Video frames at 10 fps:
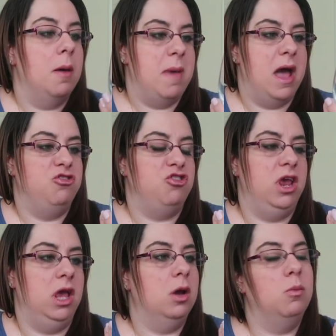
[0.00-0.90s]

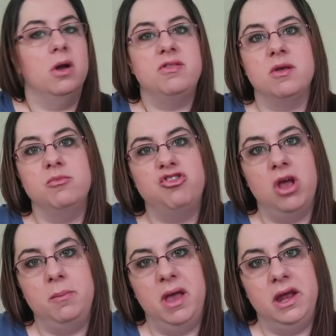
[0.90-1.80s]
imagining what some
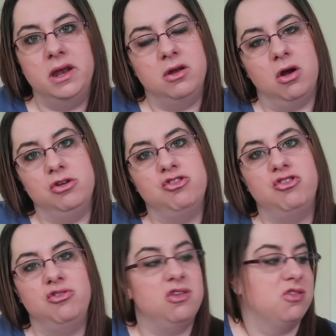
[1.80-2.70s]
champagne and orange
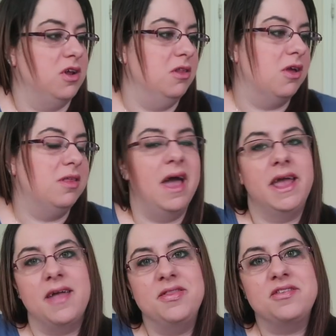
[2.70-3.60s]
juice is gonna look
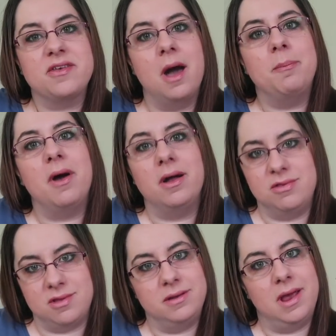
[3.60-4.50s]
like in this cup
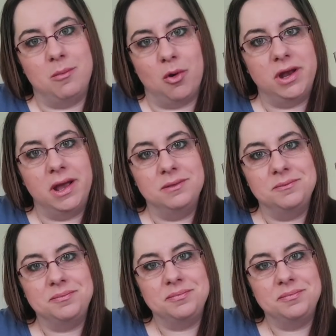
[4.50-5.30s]
on Sunday morning.